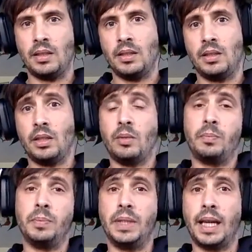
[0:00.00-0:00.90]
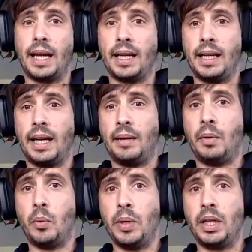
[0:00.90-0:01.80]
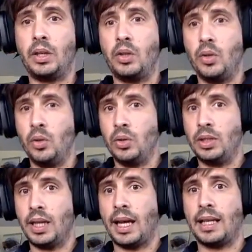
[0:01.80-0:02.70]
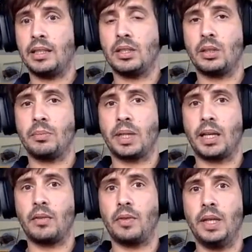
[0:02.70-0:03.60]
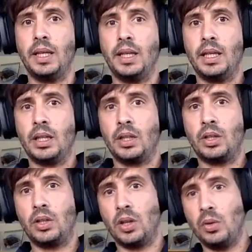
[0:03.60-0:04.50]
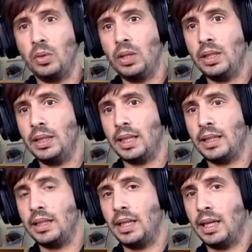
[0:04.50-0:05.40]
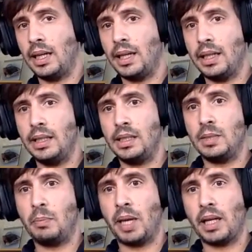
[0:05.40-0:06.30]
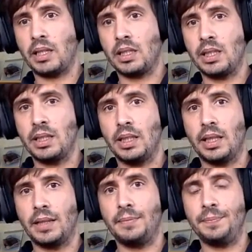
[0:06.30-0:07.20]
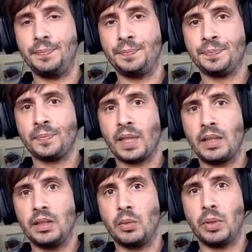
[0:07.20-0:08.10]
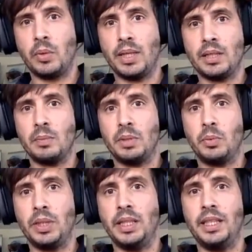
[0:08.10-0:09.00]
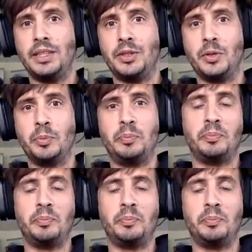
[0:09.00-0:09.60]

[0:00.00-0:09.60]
So yeah, we could add some kind of code that inspects the request, but we need it to